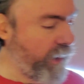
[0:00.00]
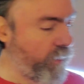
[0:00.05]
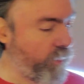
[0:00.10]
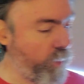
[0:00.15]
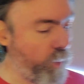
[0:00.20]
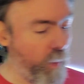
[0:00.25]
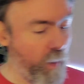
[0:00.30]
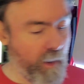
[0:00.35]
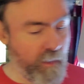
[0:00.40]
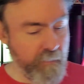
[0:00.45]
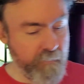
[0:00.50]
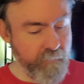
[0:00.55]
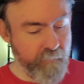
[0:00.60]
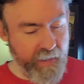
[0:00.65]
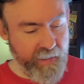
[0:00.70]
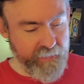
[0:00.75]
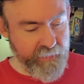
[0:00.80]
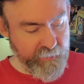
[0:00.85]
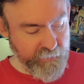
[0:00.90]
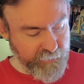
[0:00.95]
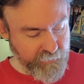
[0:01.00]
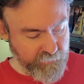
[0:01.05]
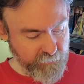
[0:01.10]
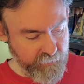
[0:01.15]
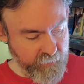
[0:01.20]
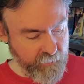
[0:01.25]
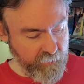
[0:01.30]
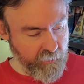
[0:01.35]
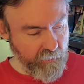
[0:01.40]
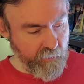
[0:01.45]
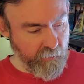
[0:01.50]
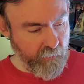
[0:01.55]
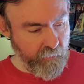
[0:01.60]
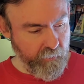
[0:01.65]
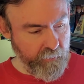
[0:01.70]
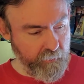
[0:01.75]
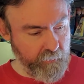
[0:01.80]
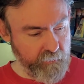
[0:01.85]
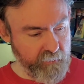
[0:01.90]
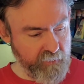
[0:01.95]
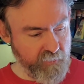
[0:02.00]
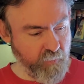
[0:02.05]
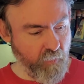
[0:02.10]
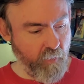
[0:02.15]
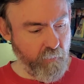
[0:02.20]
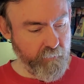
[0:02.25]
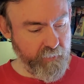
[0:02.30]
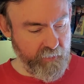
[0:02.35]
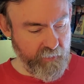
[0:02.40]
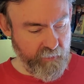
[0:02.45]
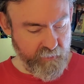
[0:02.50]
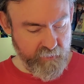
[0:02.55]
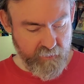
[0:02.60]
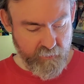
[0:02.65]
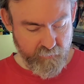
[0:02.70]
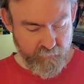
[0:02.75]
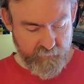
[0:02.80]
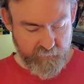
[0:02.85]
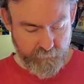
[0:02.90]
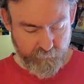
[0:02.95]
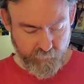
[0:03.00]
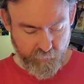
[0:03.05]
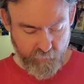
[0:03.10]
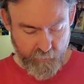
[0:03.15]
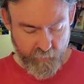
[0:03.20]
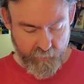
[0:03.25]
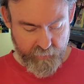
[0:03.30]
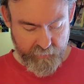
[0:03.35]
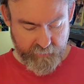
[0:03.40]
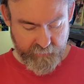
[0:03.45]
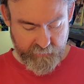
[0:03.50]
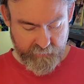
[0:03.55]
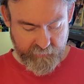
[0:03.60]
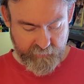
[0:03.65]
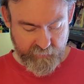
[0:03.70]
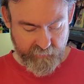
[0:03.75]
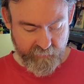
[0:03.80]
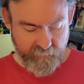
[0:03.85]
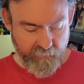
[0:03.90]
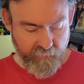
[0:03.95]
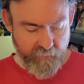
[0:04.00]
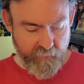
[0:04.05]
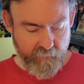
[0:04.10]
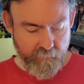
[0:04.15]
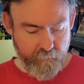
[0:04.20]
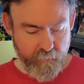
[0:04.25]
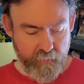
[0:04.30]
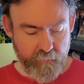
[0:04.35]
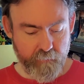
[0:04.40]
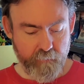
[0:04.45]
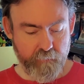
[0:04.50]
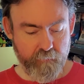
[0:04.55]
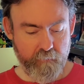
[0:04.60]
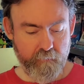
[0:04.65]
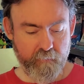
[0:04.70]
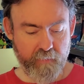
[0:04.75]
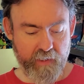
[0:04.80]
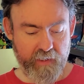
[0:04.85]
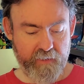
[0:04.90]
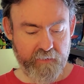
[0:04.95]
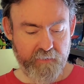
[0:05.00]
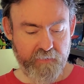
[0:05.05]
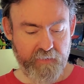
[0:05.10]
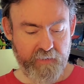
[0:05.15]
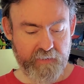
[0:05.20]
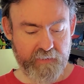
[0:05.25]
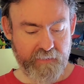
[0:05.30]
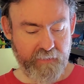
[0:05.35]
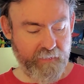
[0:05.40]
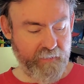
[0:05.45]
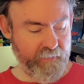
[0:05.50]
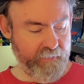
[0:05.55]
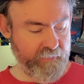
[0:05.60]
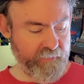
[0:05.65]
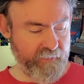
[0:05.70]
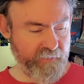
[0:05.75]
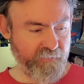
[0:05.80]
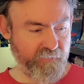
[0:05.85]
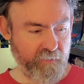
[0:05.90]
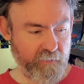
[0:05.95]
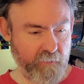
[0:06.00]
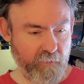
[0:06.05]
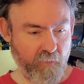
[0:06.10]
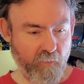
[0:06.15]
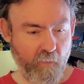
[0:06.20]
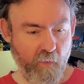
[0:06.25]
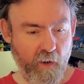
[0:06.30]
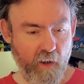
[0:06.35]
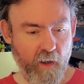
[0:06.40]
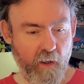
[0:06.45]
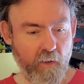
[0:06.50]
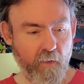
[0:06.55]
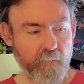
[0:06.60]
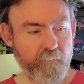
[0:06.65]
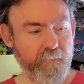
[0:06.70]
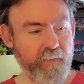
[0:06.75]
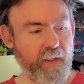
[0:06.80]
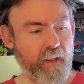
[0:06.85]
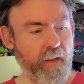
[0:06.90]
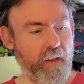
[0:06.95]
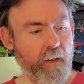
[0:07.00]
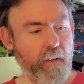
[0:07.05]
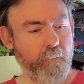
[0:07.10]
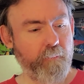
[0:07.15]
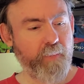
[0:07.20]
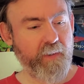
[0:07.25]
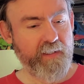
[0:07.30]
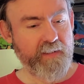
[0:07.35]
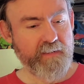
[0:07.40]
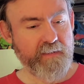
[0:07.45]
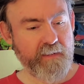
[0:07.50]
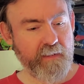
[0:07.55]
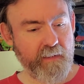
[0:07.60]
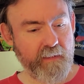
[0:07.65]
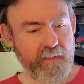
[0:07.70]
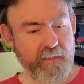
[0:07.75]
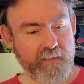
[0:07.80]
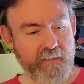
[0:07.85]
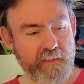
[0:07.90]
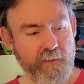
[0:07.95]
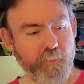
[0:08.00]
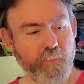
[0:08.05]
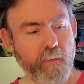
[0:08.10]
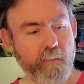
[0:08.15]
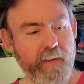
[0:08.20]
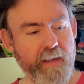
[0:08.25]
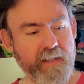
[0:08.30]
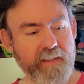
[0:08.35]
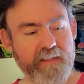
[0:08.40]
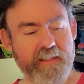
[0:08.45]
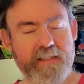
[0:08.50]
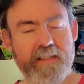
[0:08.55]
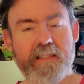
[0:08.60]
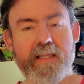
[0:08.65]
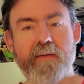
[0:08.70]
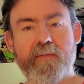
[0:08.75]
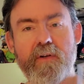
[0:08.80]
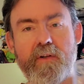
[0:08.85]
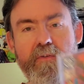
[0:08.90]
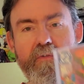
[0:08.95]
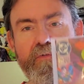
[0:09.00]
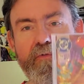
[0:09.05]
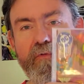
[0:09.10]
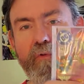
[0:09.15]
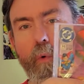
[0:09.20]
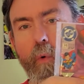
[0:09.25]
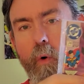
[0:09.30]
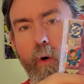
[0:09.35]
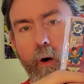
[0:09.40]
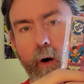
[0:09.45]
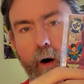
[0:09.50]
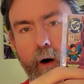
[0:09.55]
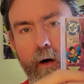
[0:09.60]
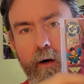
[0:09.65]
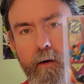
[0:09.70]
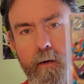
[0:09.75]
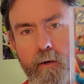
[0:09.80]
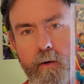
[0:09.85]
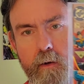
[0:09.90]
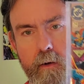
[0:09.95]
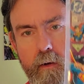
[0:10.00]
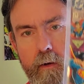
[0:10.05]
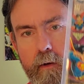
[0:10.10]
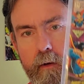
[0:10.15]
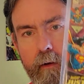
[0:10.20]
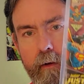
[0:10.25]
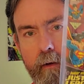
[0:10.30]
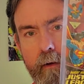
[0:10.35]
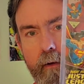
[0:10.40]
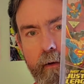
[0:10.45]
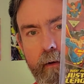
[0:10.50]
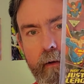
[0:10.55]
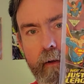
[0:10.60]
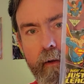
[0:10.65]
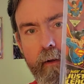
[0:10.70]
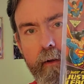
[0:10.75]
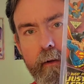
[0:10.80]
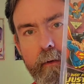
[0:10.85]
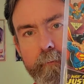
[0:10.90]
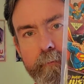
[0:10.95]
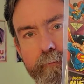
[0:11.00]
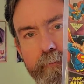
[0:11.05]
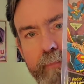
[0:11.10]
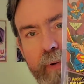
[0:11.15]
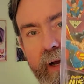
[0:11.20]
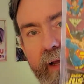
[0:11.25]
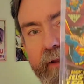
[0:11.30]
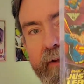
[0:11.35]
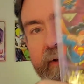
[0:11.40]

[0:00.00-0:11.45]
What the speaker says: got one back issue here, and this won't be a huge surprise because I've been buying things like this for a little while. But it's a Superman 74, but